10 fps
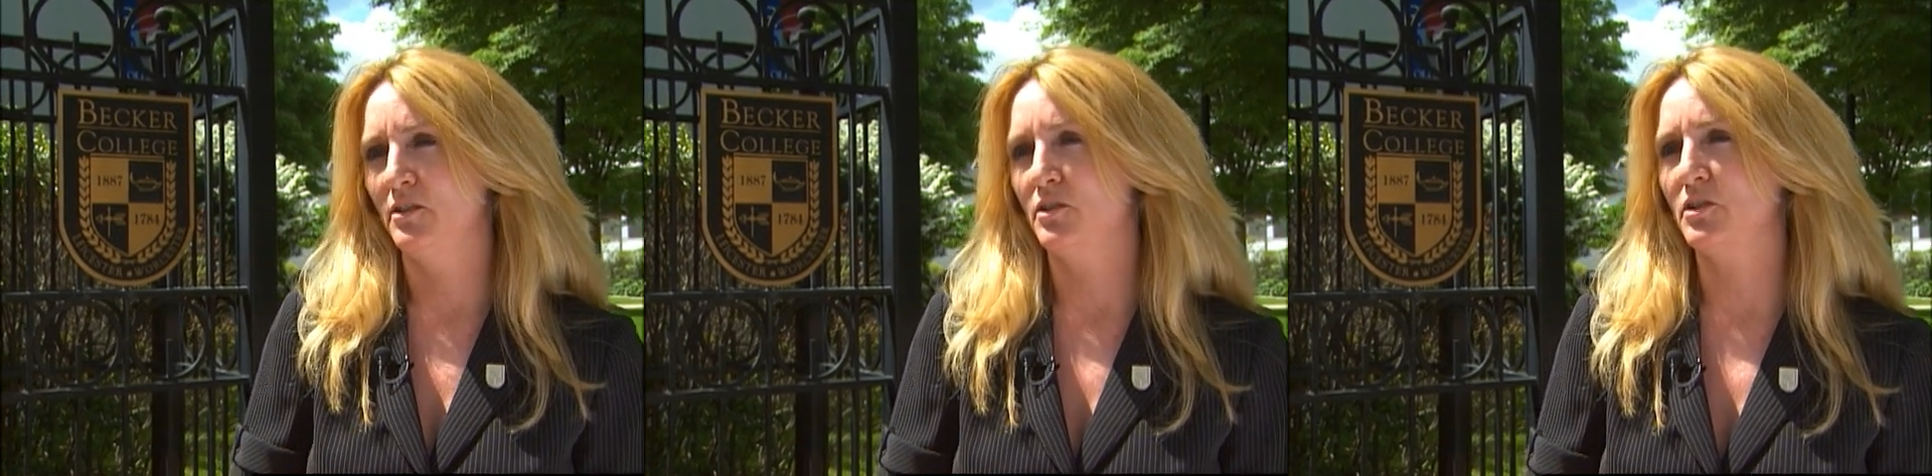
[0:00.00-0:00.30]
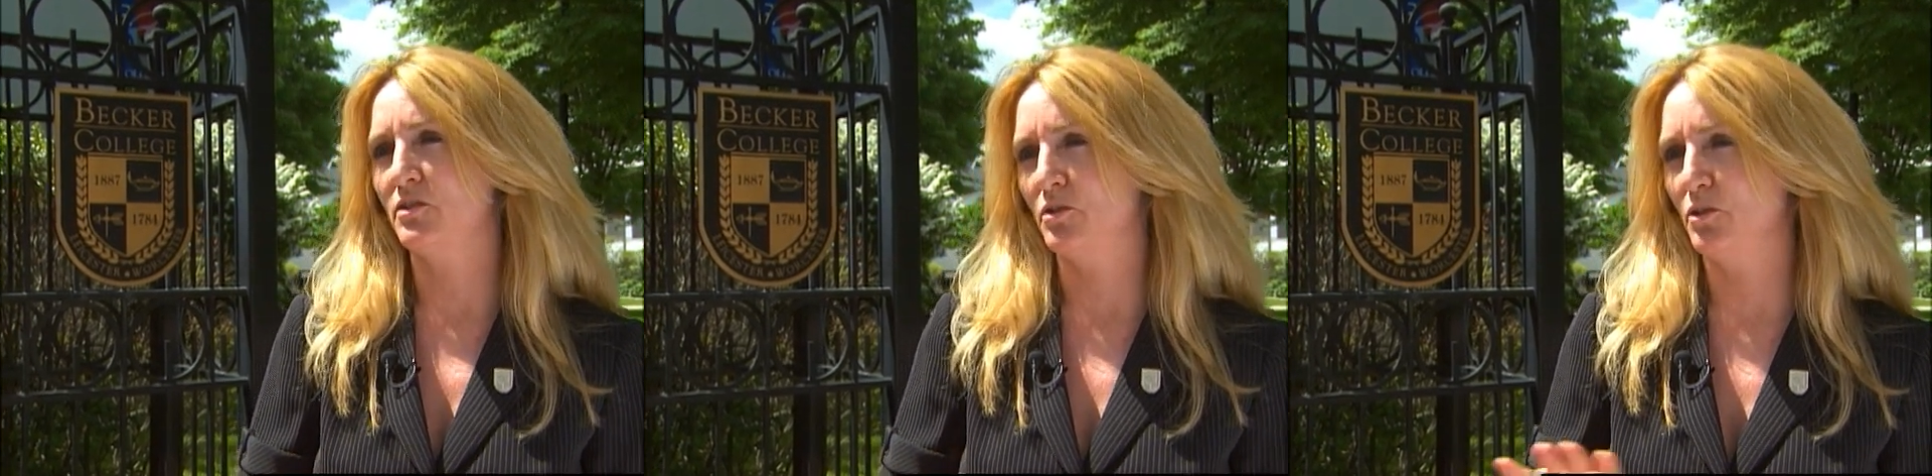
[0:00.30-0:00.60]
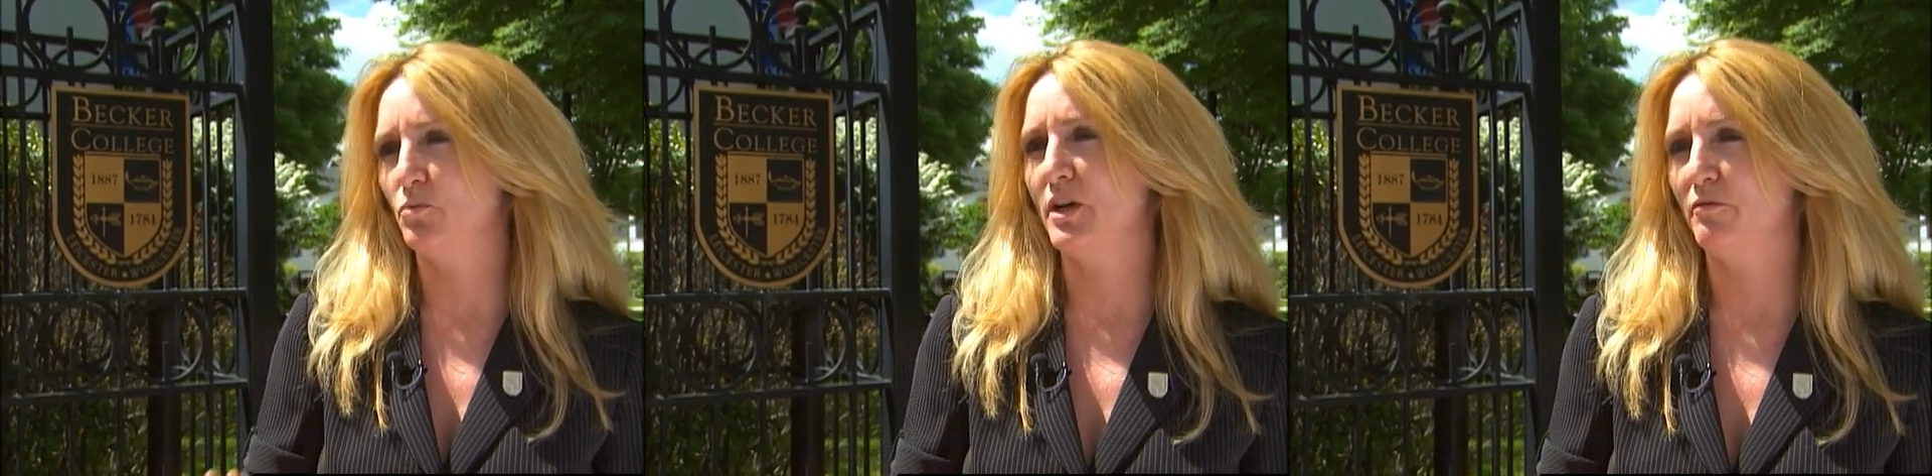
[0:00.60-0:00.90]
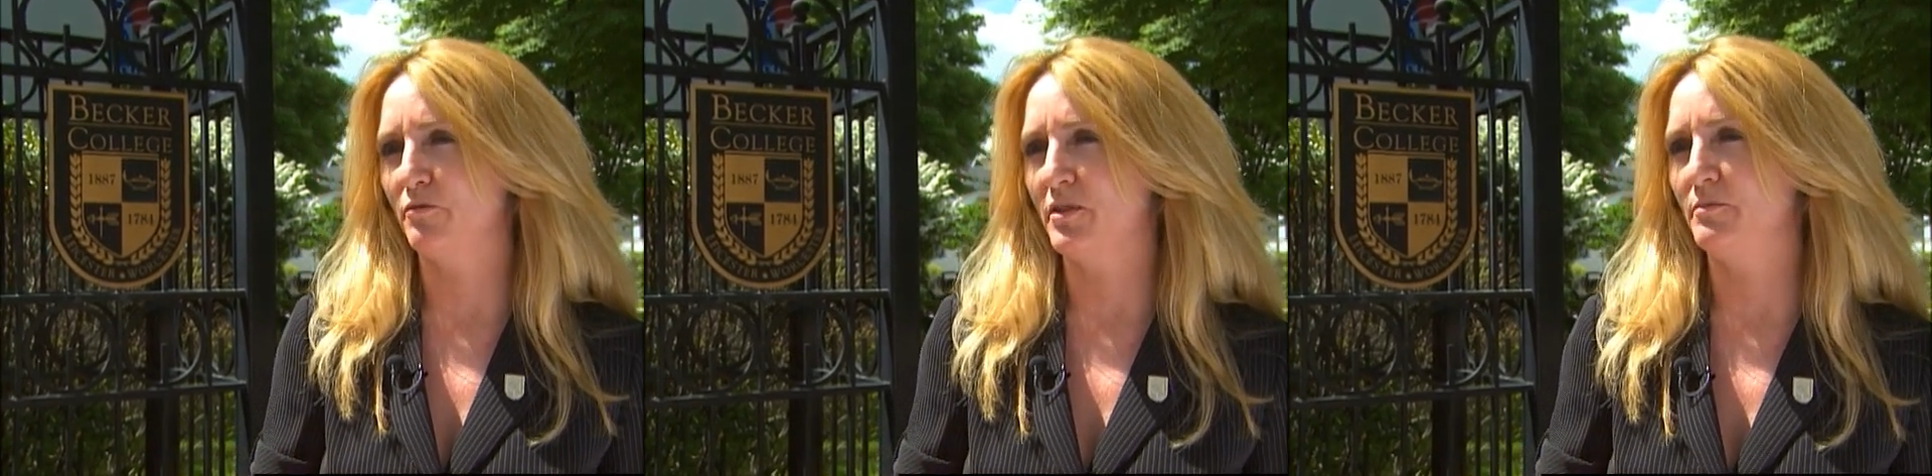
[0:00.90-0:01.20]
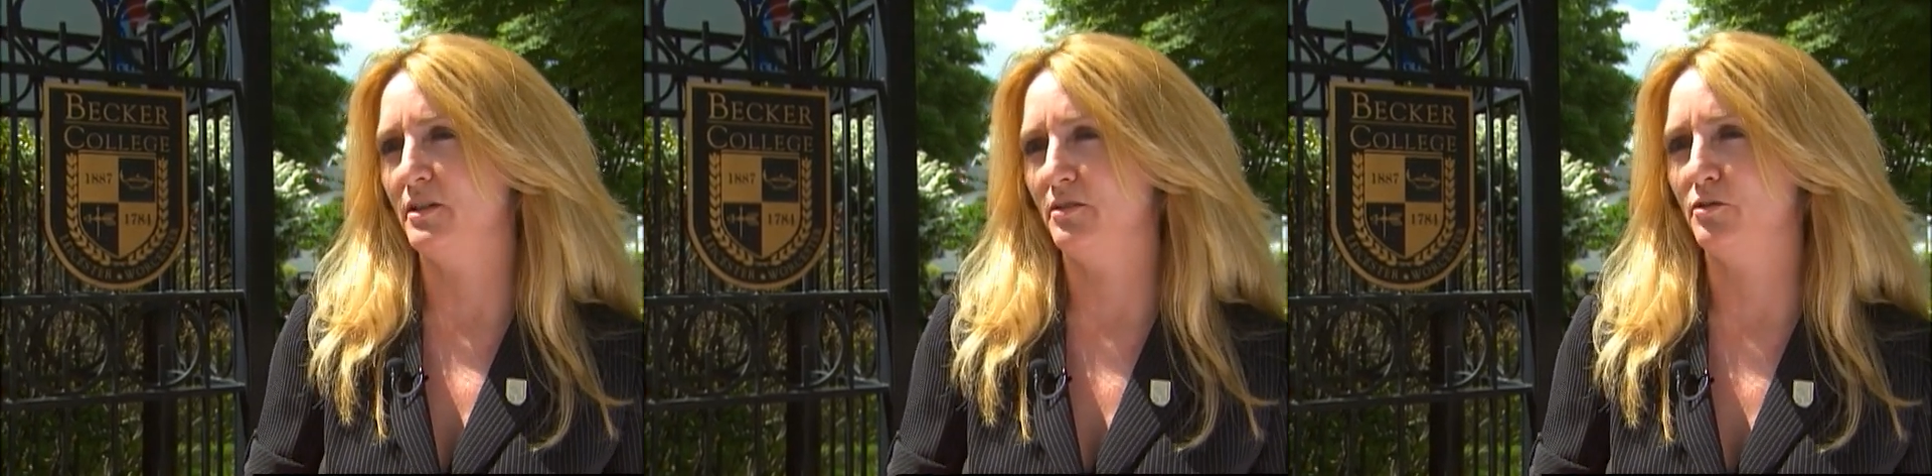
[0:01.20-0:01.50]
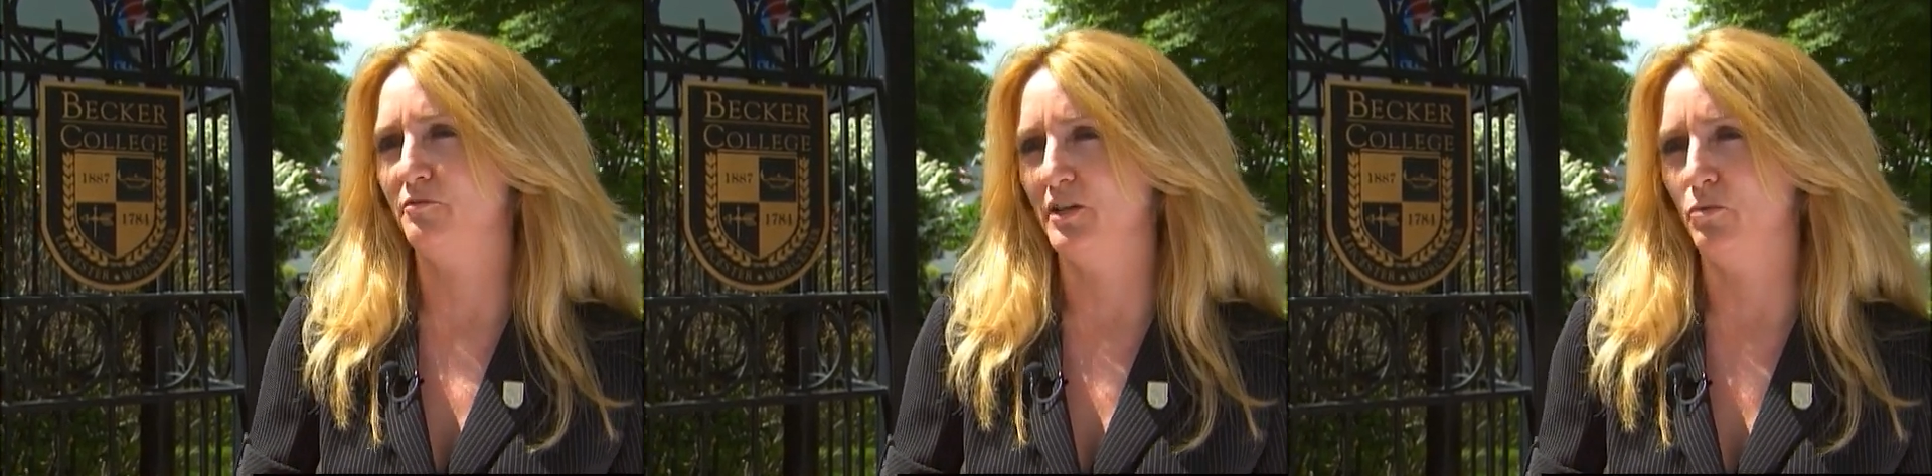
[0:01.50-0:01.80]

this is a good way for them to get their feet